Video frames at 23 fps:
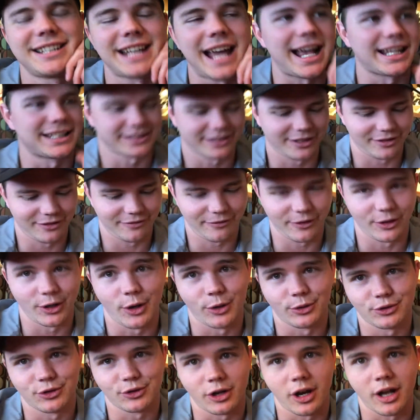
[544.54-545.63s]
to ask for no
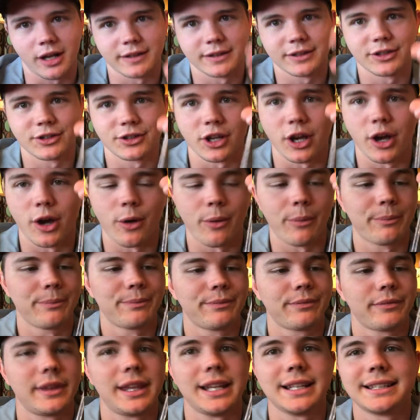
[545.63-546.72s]
straws, so
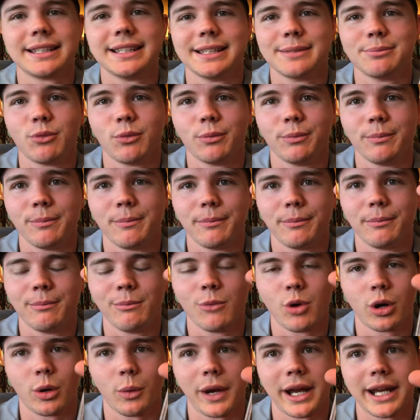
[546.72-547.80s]
this is
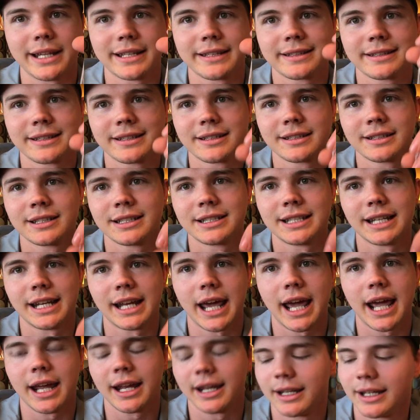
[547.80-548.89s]
more waste
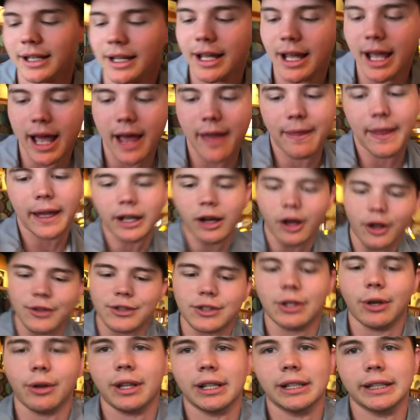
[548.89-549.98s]
today. And then
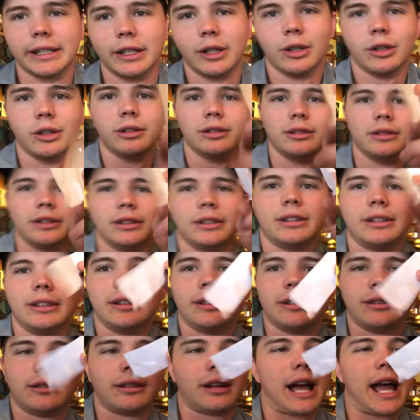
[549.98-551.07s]
also the little,
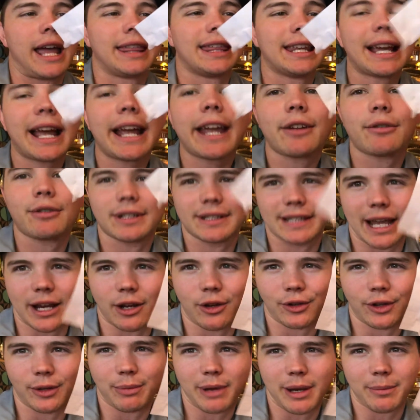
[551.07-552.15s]
I think I can
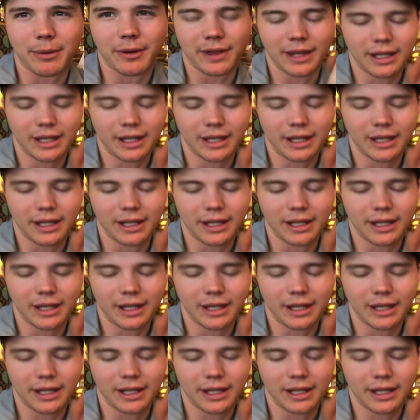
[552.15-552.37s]
recycle the paper